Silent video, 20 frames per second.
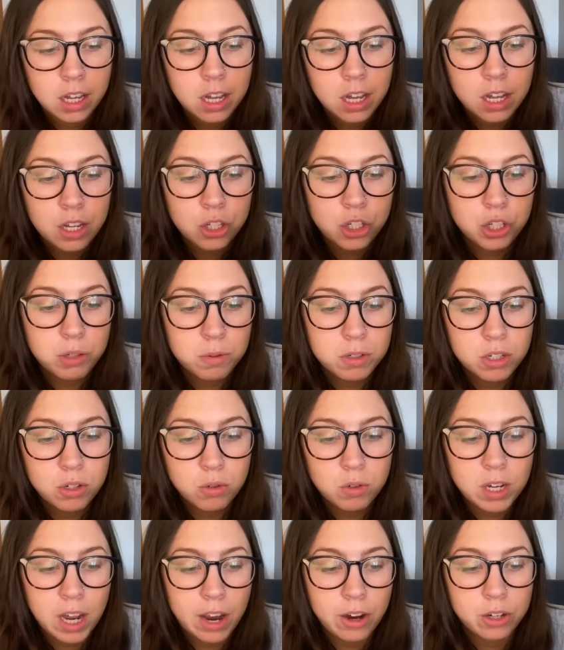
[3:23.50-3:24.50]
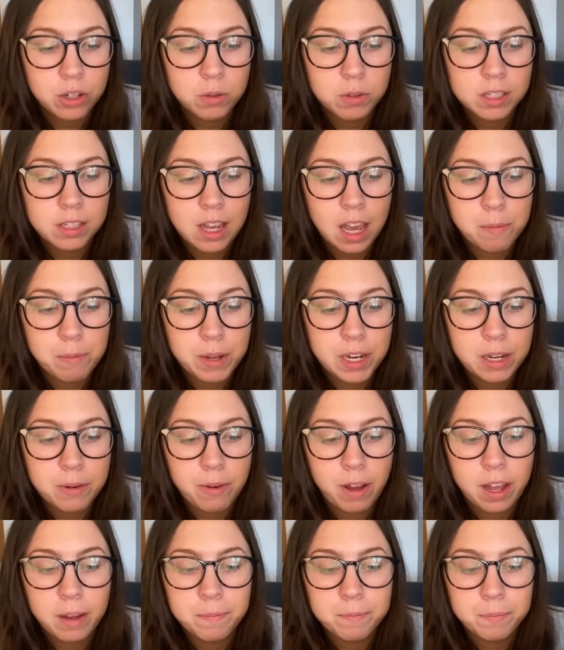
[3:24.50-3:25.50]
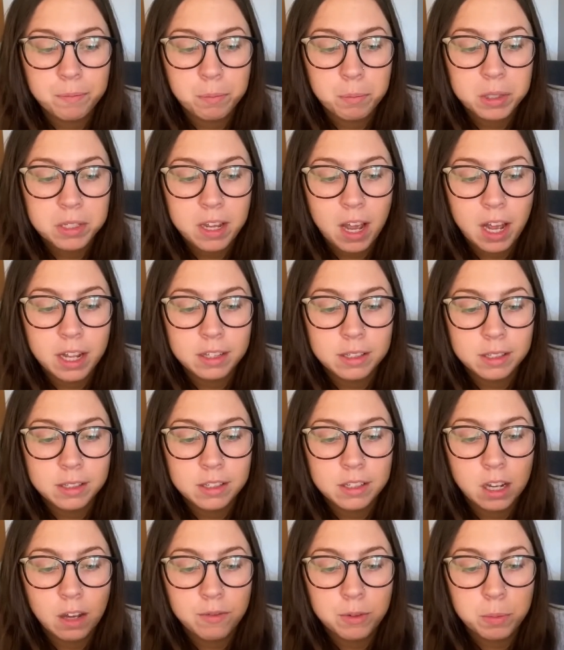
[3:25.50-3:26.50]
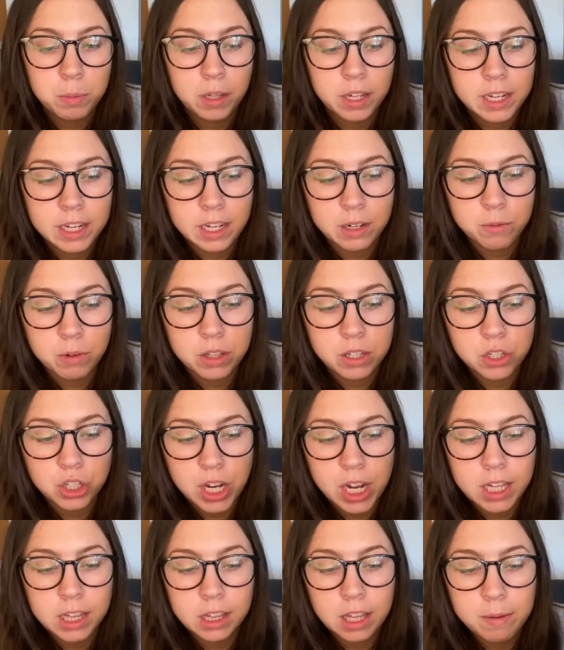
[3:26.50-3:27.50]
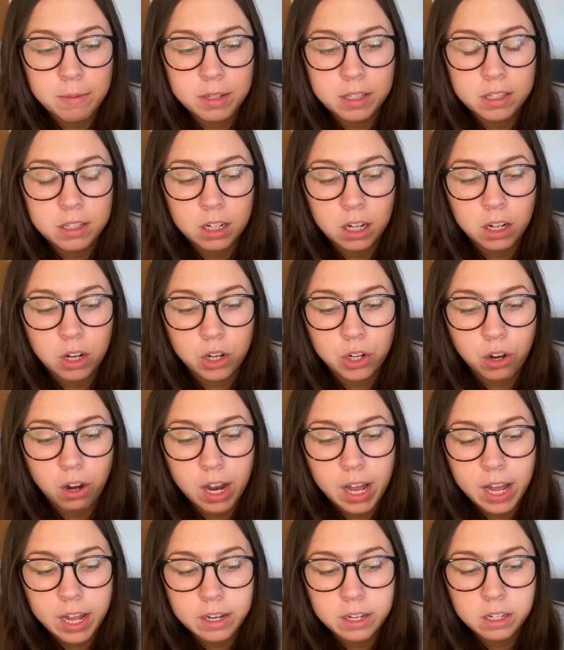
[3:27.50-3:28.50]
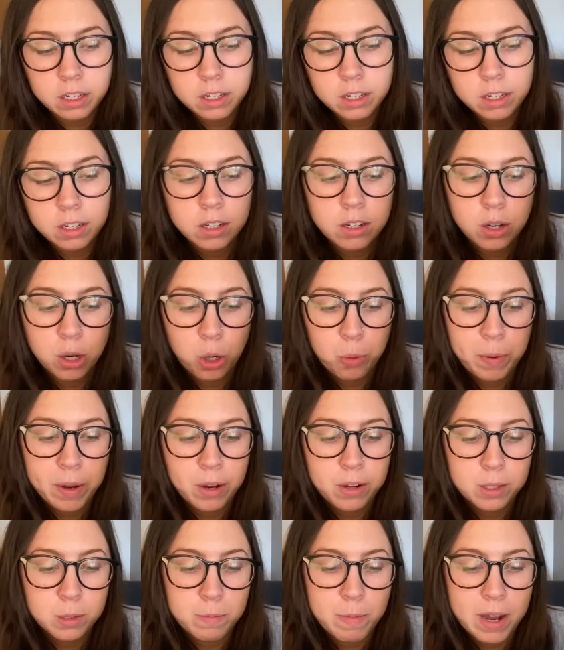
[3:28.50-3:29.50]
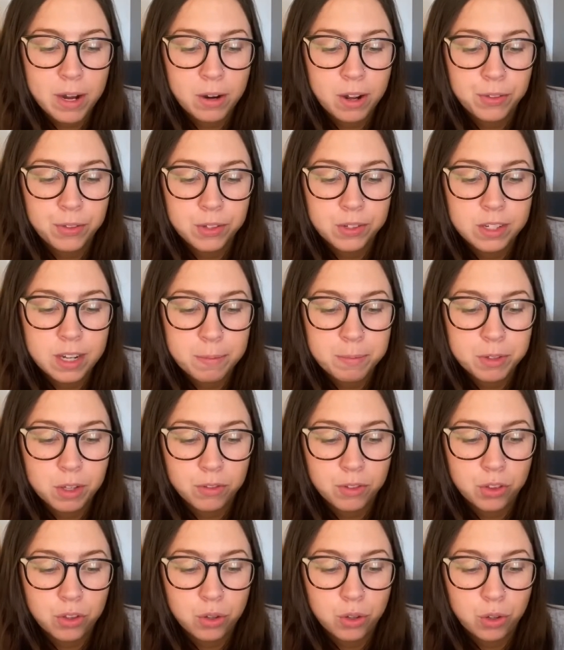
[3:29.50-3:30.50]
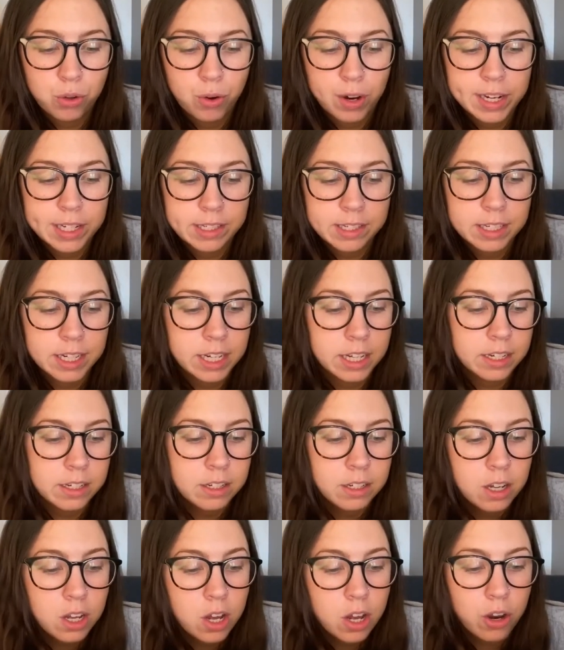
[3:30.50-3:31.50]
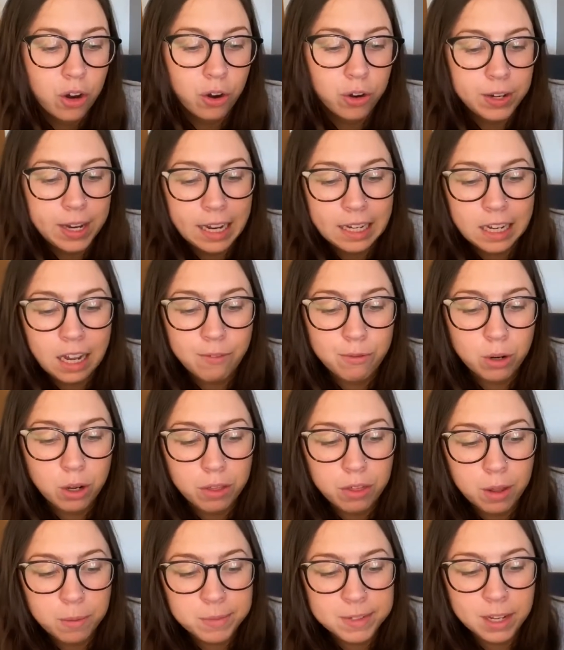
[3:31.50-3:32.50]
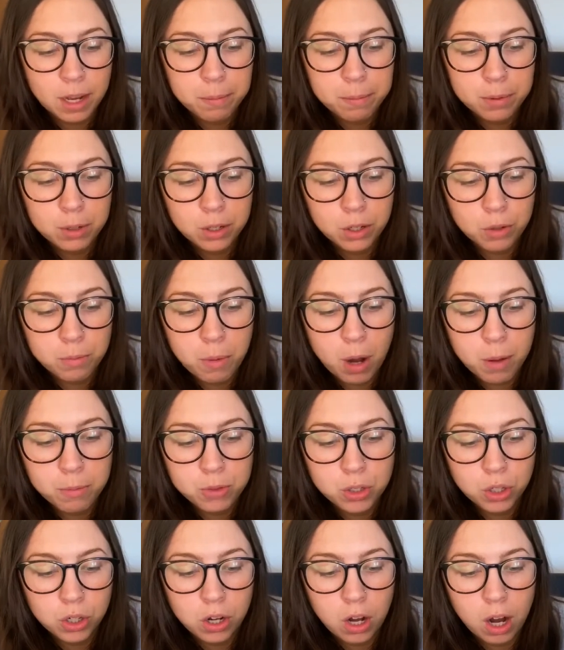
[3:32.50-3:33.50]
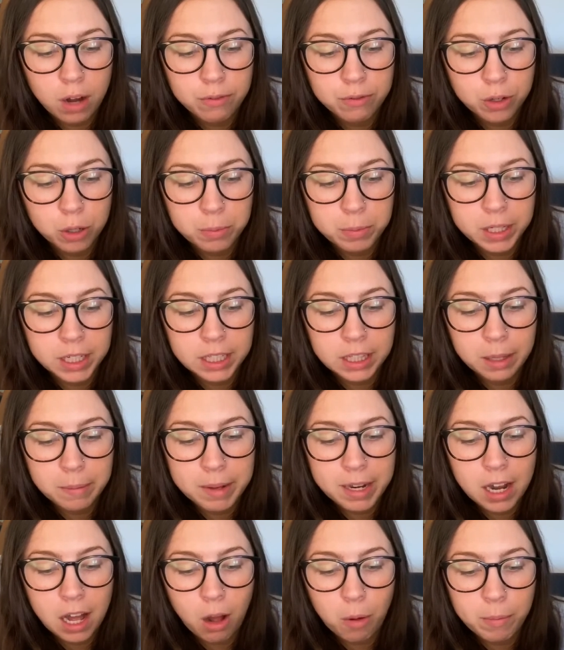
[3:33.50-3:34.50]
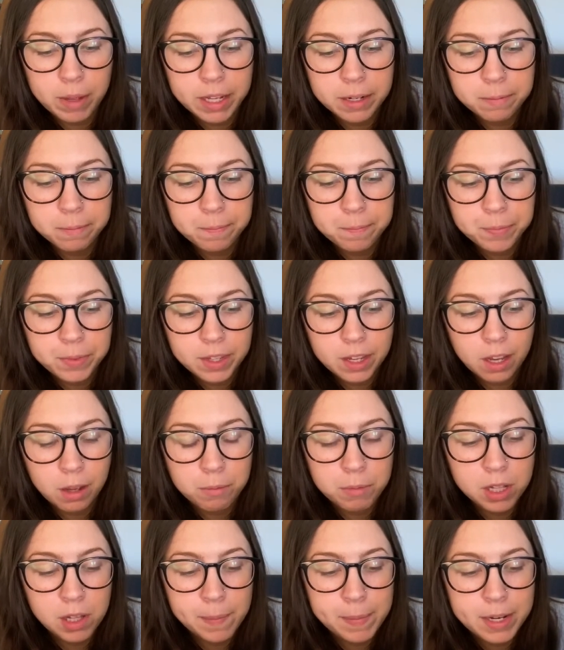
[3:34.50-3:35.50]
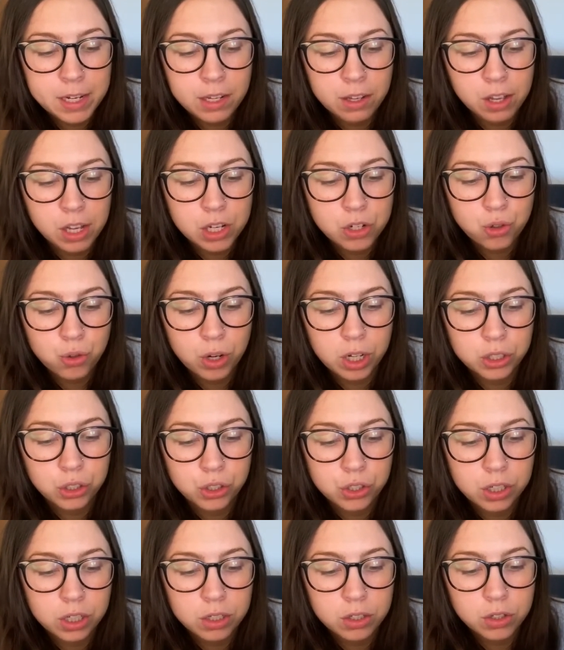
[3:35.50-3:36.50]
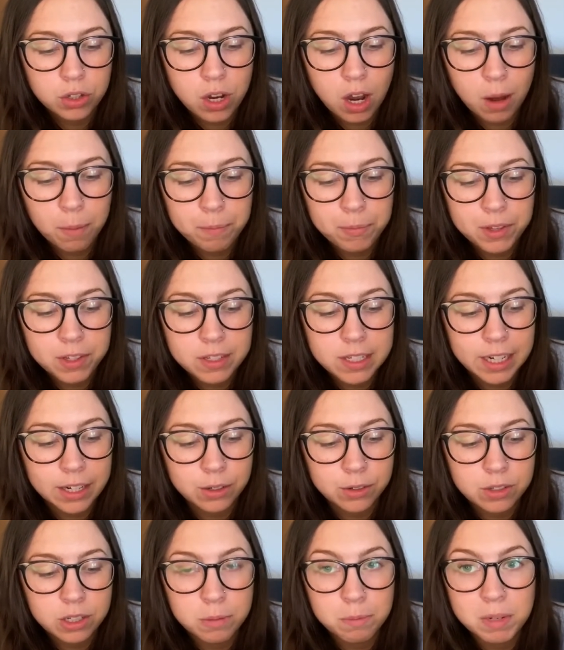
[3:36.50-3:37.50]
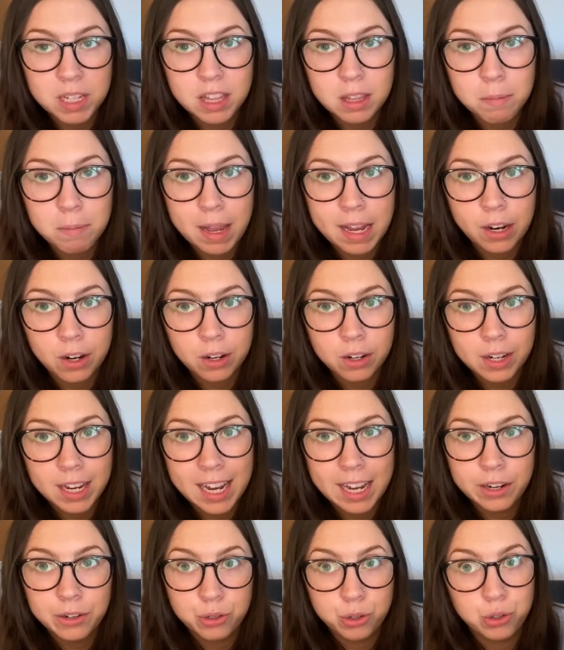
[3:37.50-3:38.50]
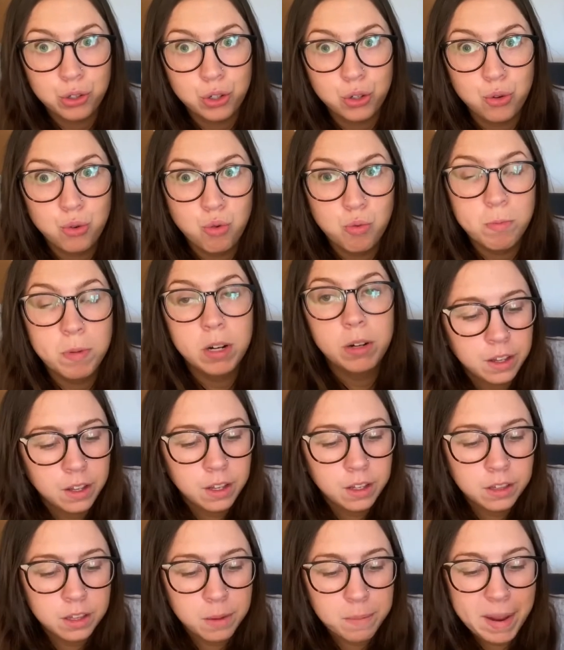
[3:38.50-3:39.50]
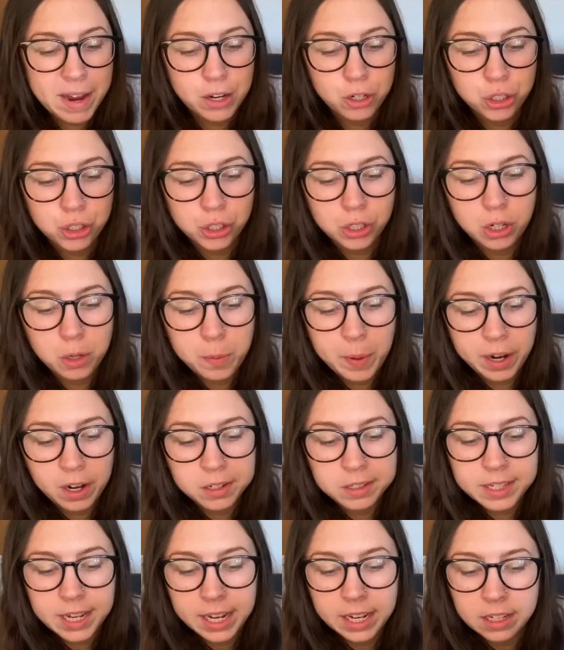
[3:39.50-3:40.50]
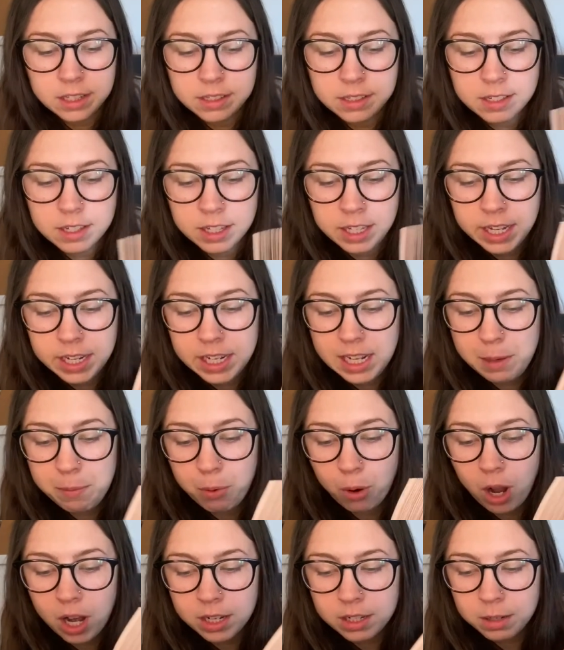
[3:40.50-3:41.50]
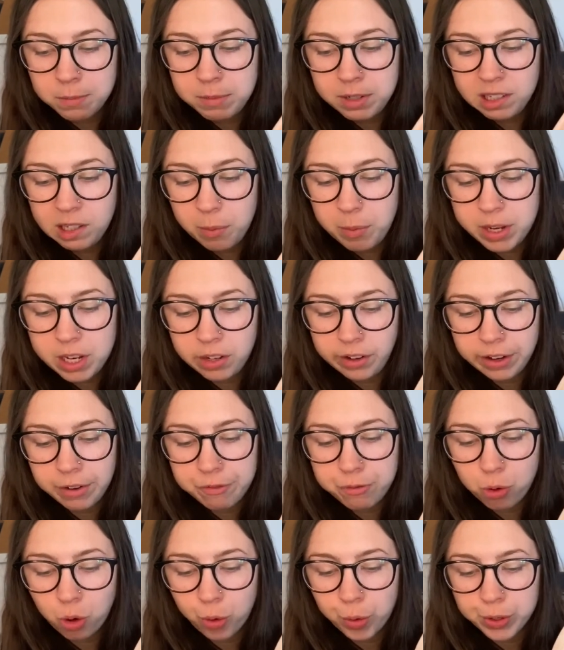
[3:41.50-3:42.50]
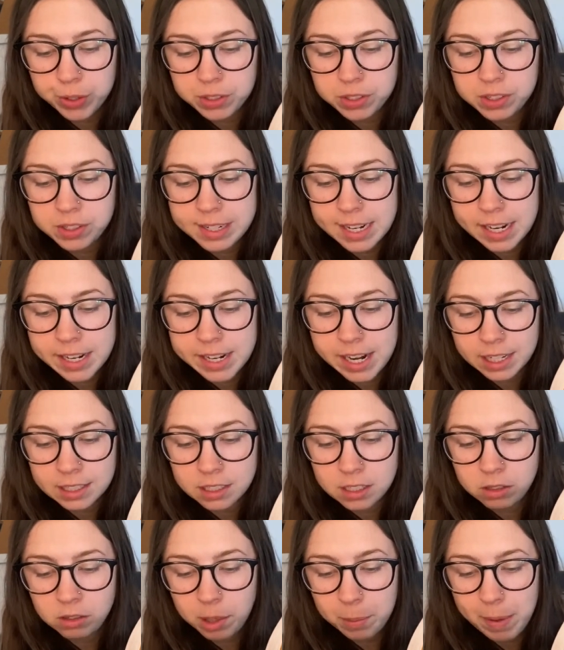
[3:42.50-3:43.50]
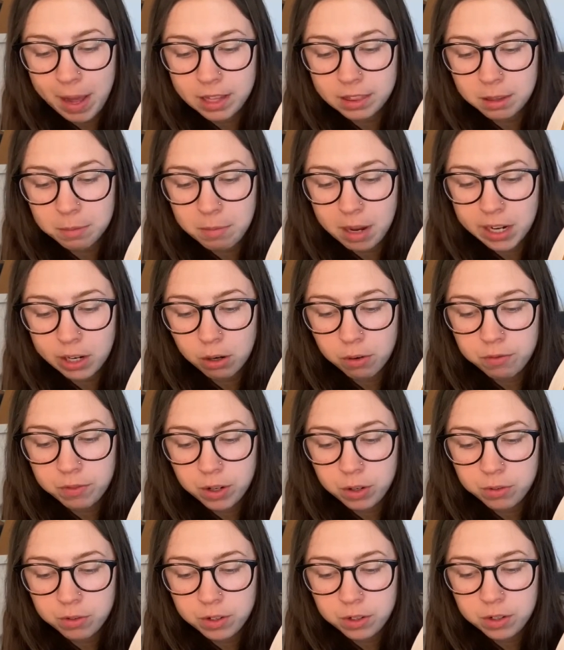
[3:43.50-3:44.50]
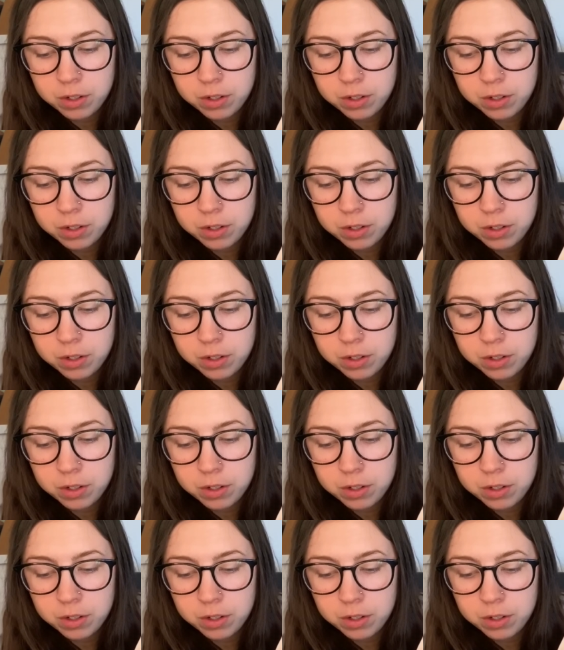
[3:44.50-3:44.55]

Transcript: She was too tired to escape anyway. Besides, it's tough to blend in with a giant lemon stuck on your head. Her parents met her at the steps up to the grandstand. Her dad gave her a thumbs up. Her mom took off her big lemon helmet. Amelia Bedelia trudged up the stairs to meet the mayor and her doom. The mayor shook her parents' hands. Then he brought Amelia Bedelia forward to stand next to him at the microphone.